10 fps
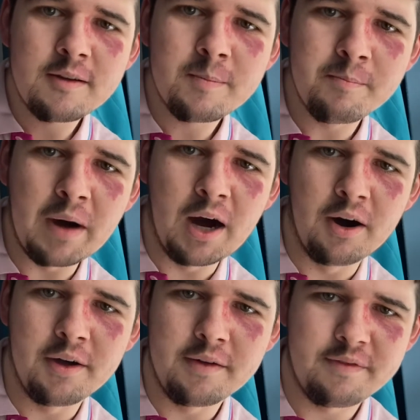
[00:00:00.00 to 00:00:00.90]

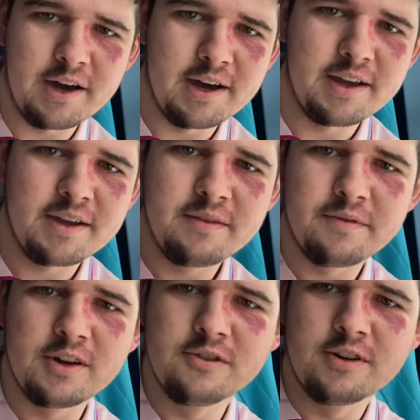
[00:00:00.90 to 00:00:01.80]
My
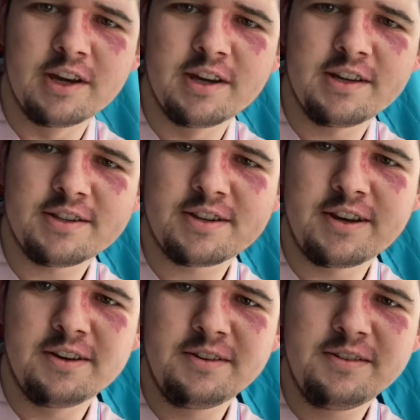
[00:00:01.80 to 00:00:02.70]
favourite
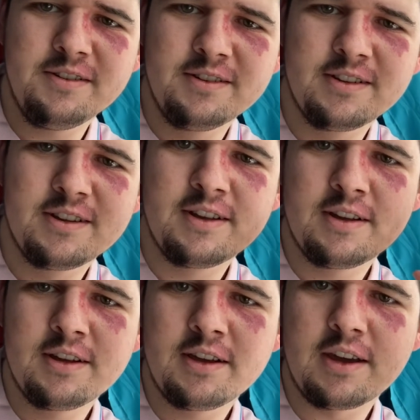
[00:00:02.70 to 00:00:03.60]
snow
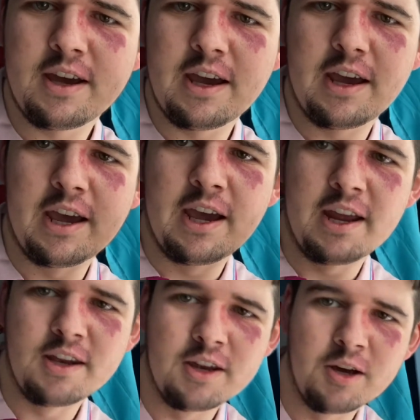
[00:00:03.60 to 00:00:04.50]

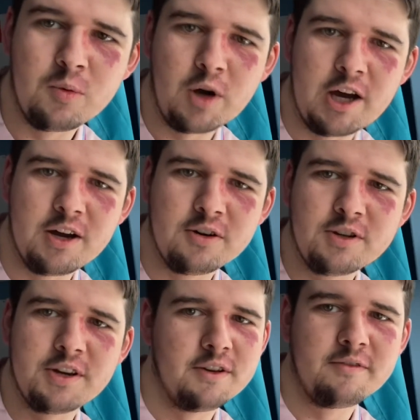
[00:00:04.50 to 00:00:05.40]
in the world
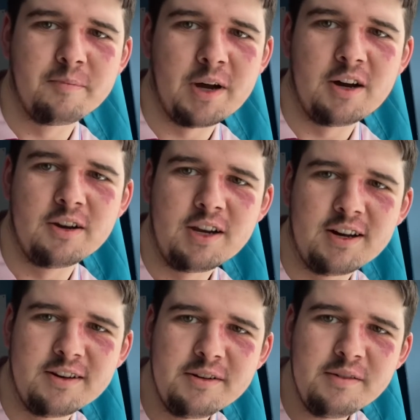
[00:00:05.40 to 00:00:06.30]
of my
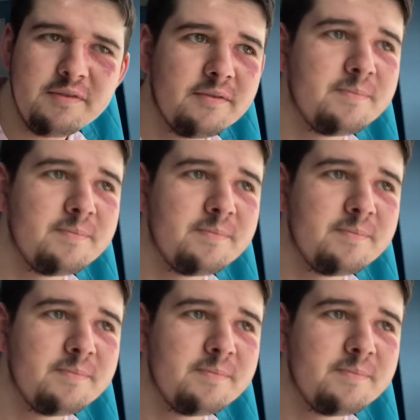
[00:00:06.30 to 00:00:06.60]
life.